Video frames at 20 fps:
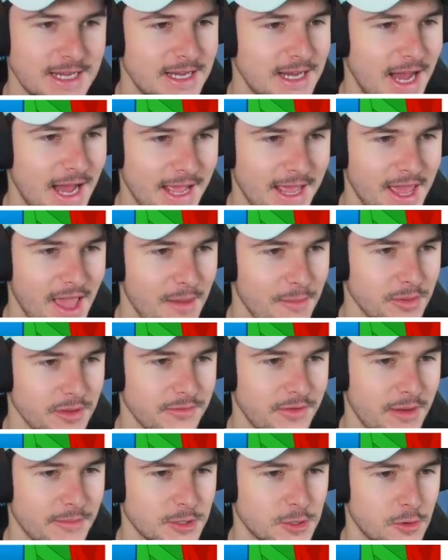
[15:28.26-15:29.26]
I can't believe
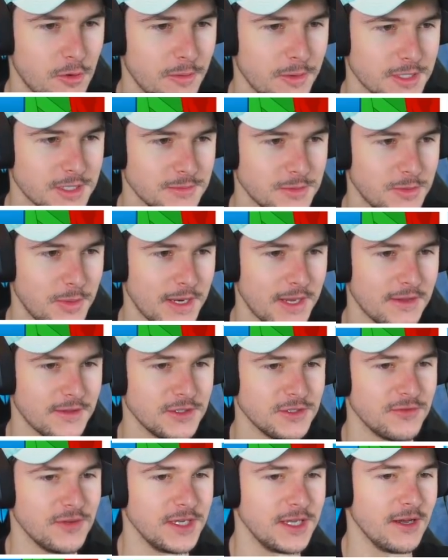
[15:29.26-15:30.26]
how much Robux I'm spending on
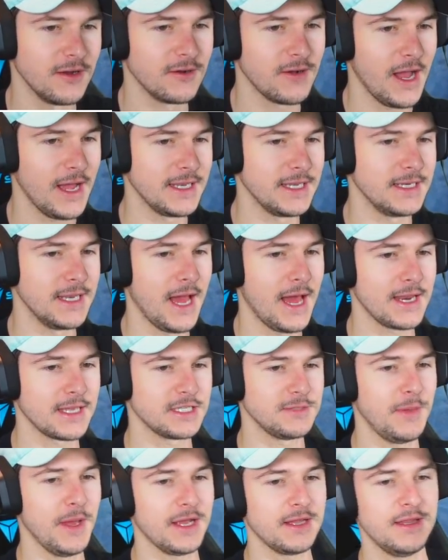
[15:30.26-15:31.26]
this video. I did not
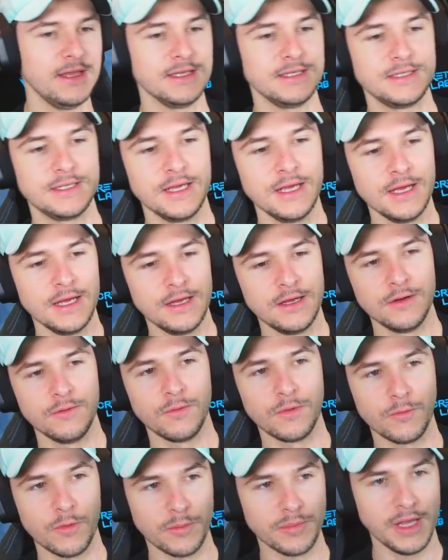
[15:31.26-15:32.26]
expect this
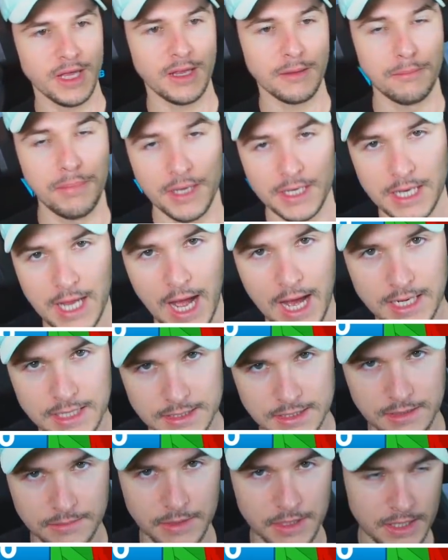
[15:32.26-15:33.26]
when we're playing Pinata
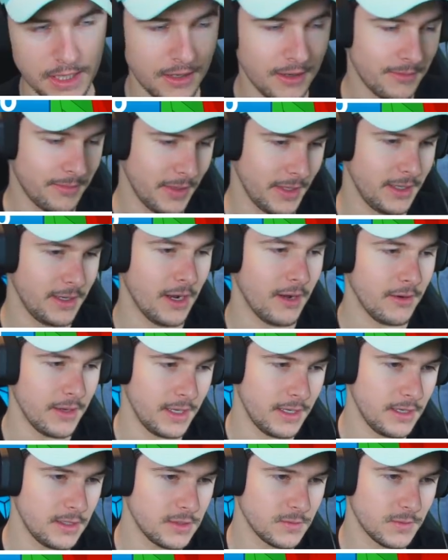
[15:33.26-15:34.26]
Simulator, but you know,
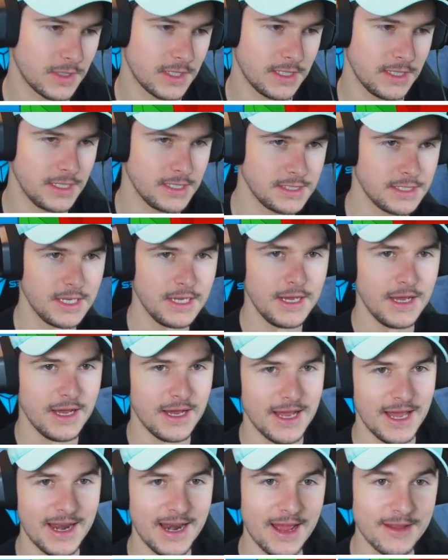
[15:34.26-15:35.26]
it is what it is.
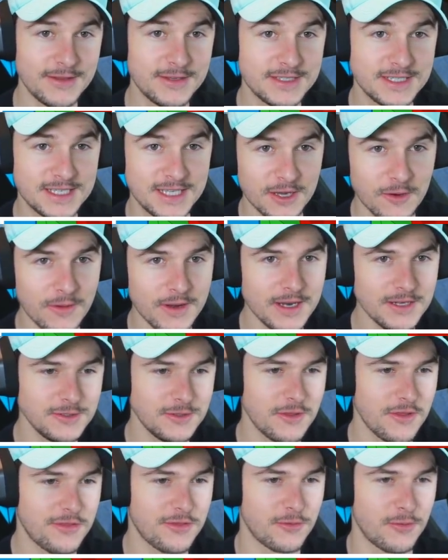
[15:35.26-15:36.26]
And I still wanna do
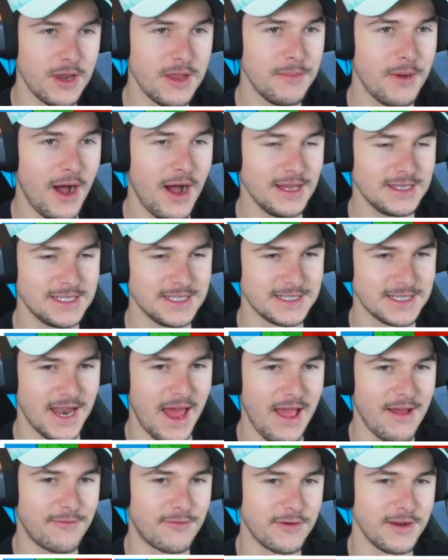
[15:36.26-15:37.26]
the three bosses in
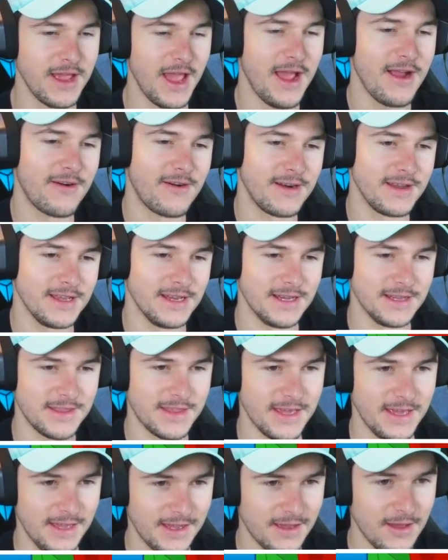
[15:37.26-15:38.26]
every area
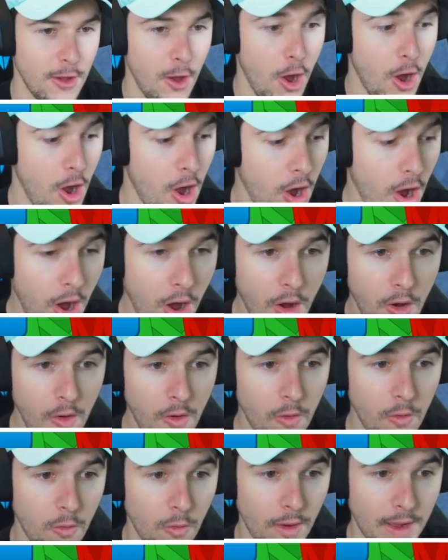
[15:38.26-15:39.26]
thing.
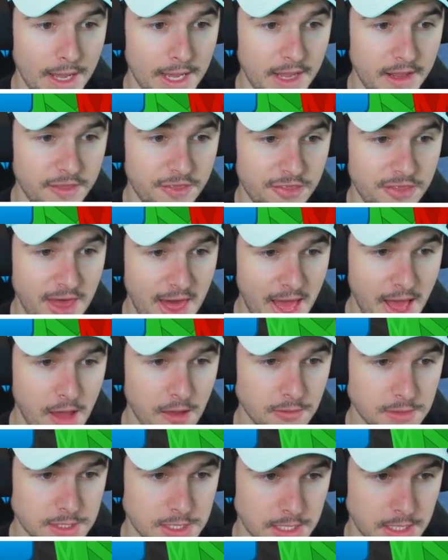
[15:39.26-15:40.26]
Oh,
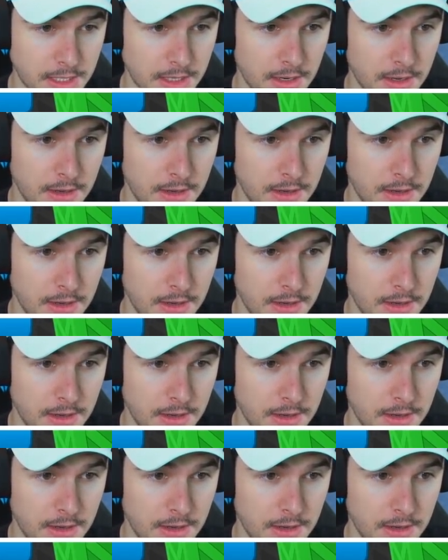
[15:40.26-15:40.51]
8,000.